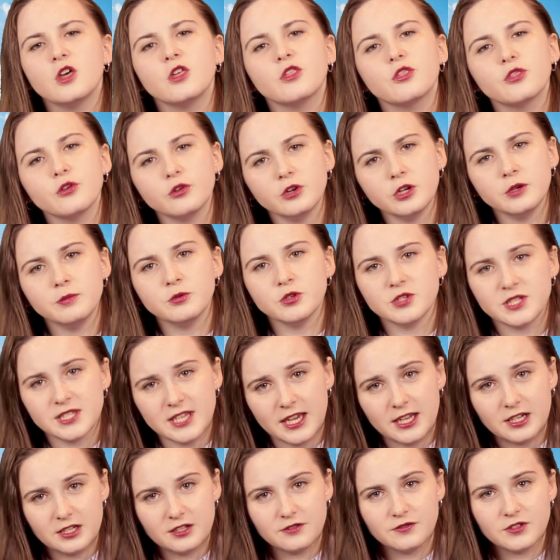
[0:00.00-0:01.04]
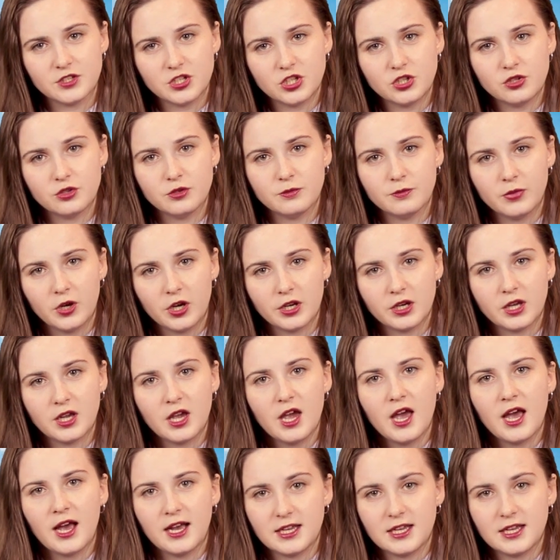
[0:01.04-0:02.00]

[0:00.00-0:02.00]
30% of the student body